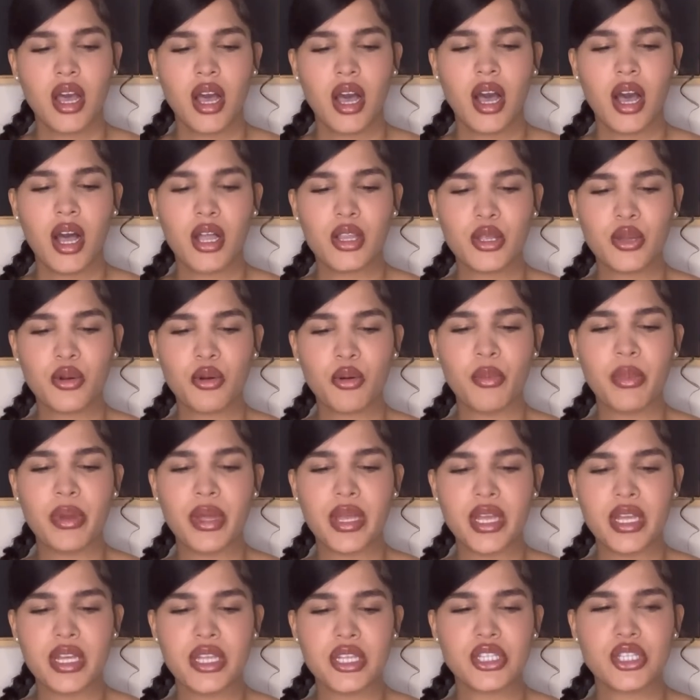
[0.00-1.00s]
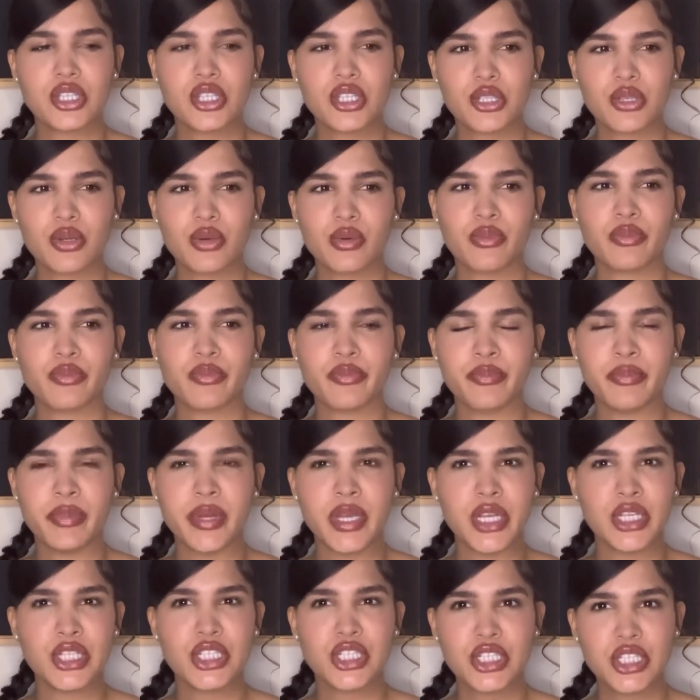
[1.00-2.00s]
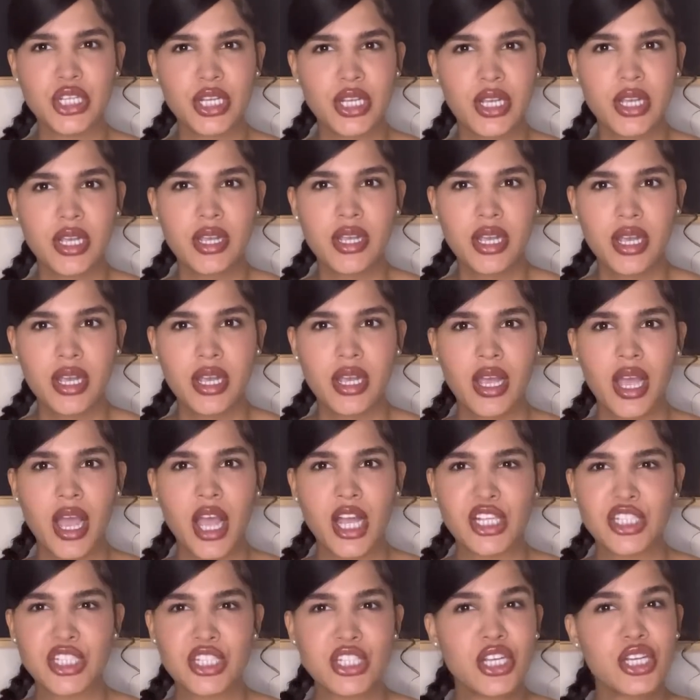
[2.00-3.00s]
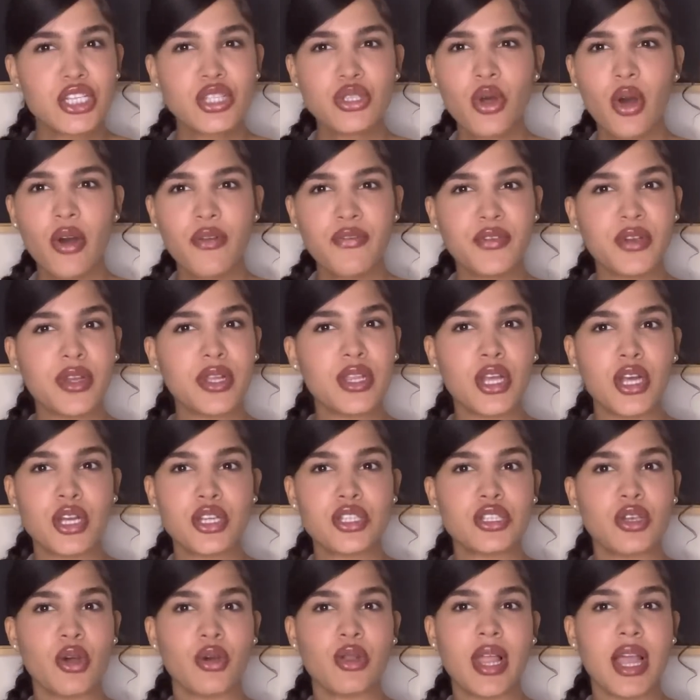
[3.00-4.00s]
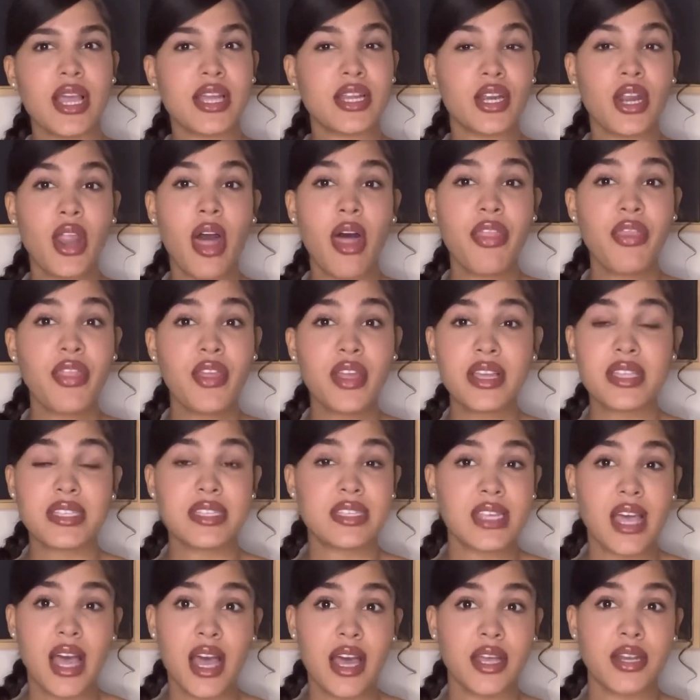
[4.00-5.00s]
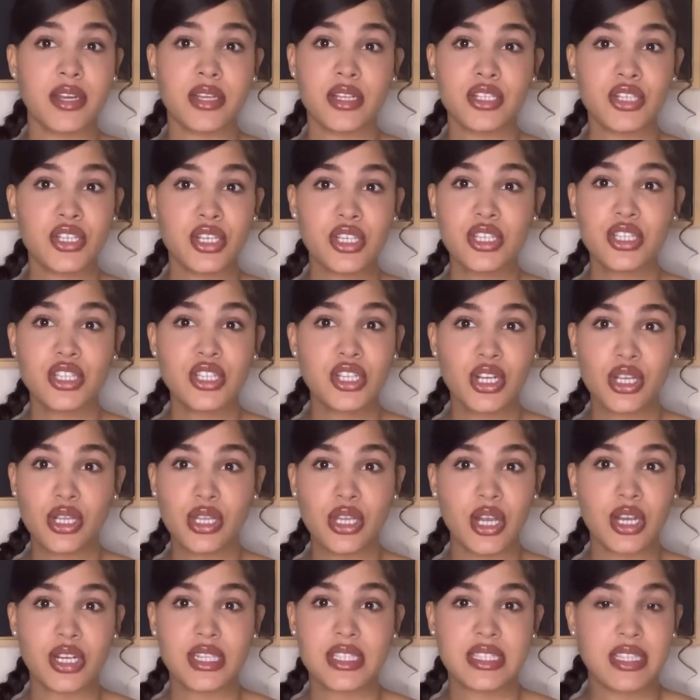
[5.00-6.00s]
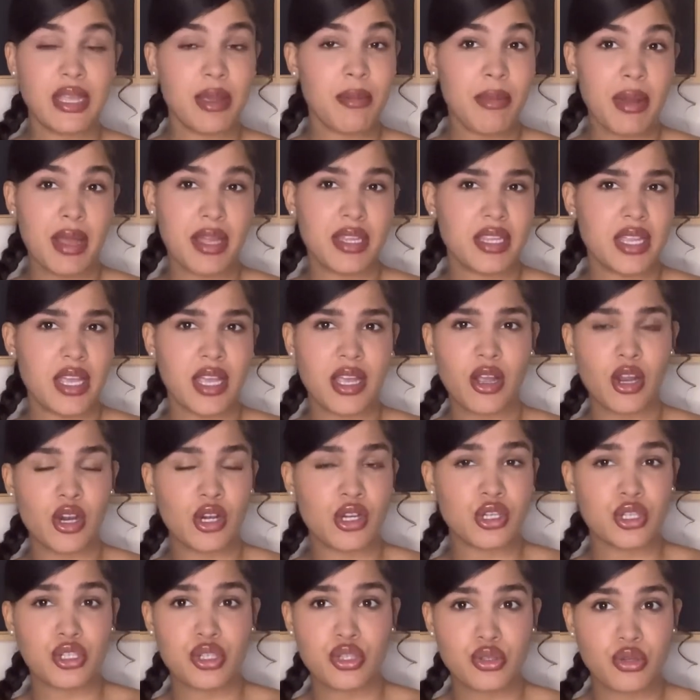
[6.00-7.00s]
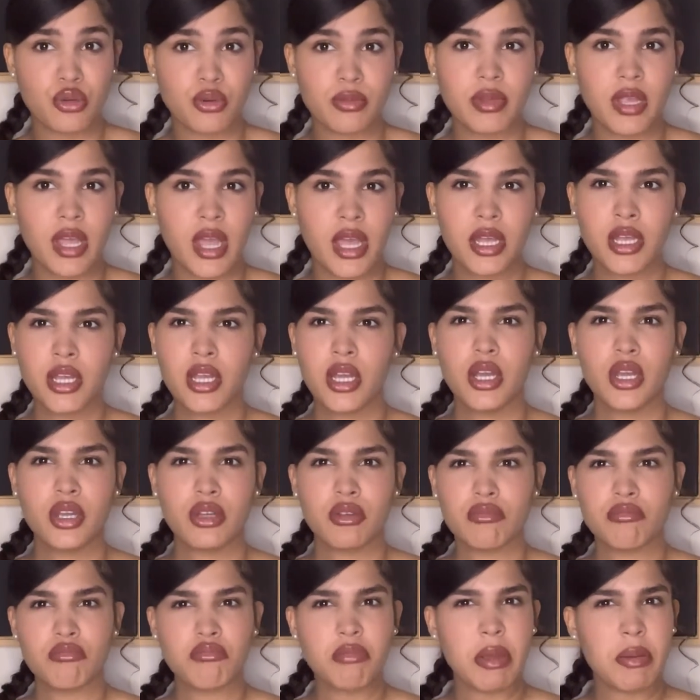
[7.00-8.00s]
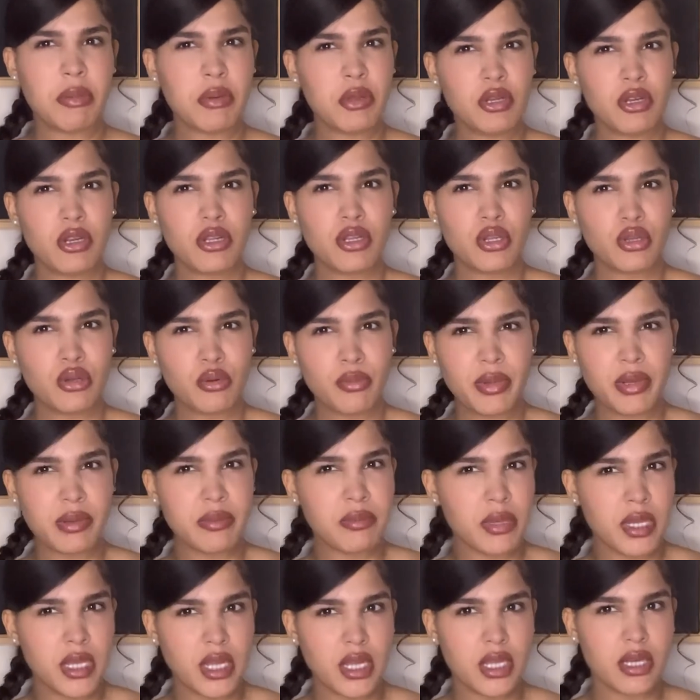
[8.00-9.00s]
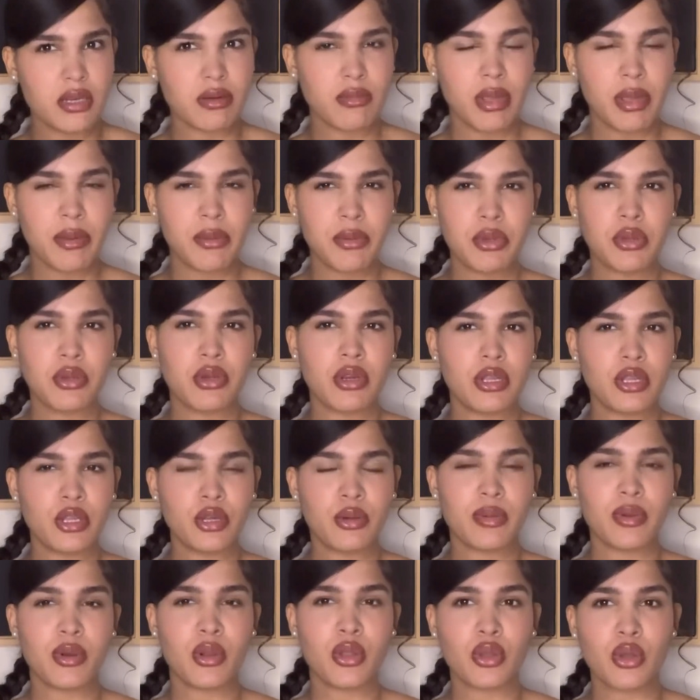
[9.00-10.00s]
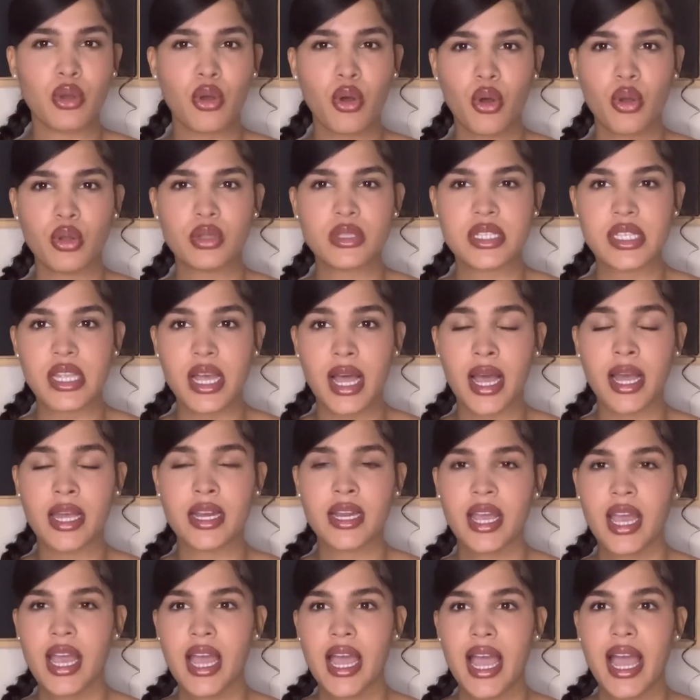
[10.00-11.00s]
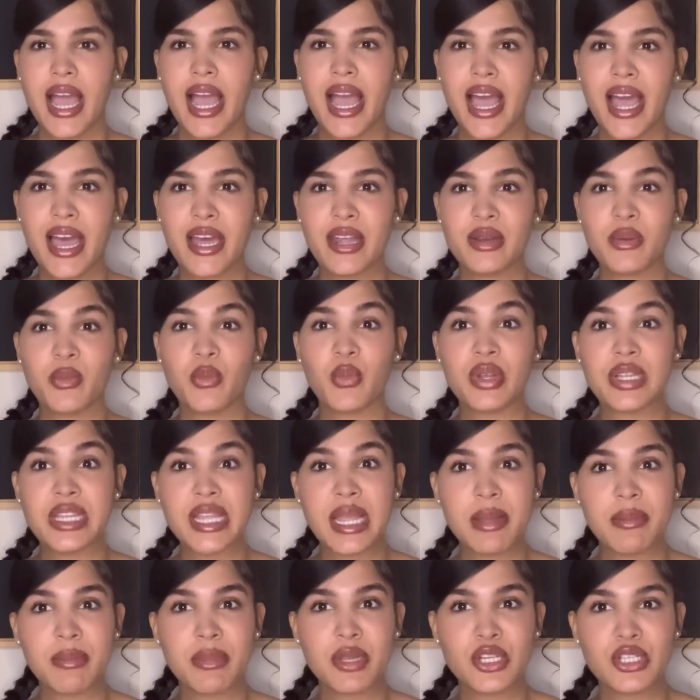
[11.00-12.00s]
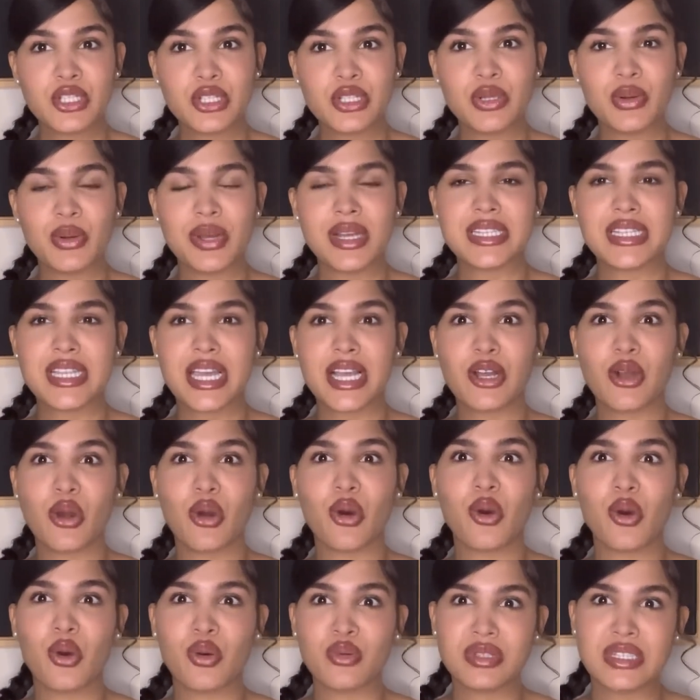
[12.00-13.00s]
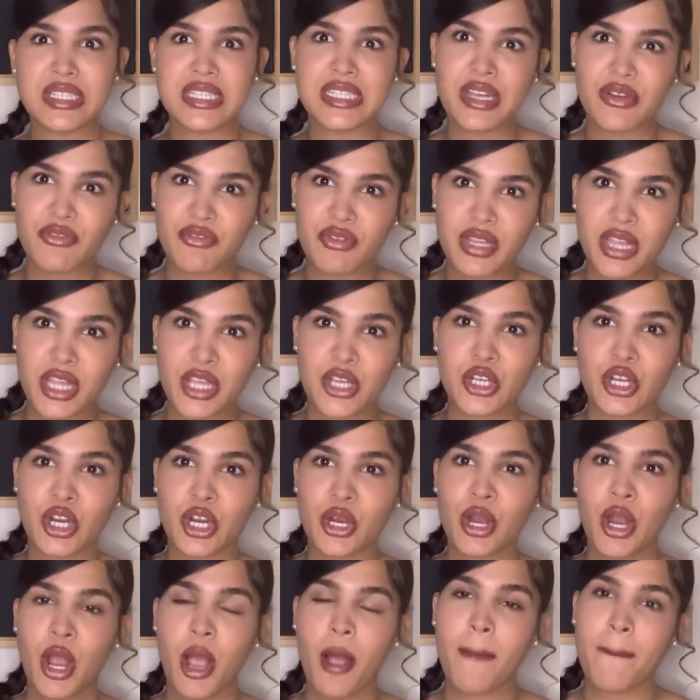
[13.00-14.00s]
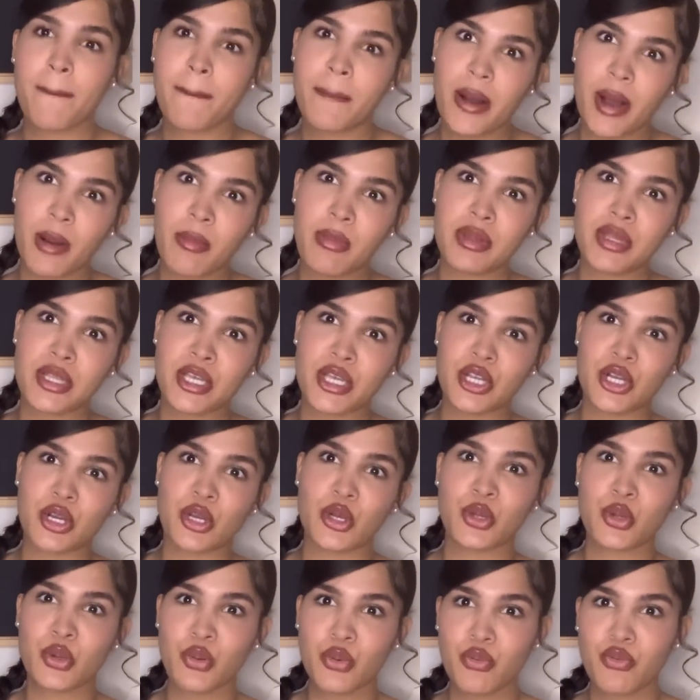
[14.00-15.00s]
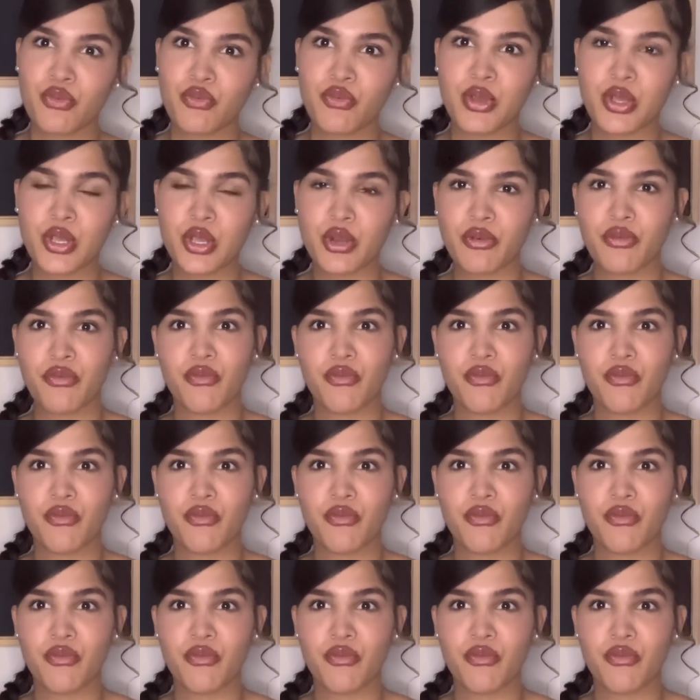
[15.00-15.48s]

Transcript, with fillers: a little bit bitchy. Just off your looks, though, like nothing said, just your looks. They might think or assume that maybe you're a little bit mean, maybe you're a little bit on the cold side and when they meet you it's like a whole different like you're bubbly or goofy or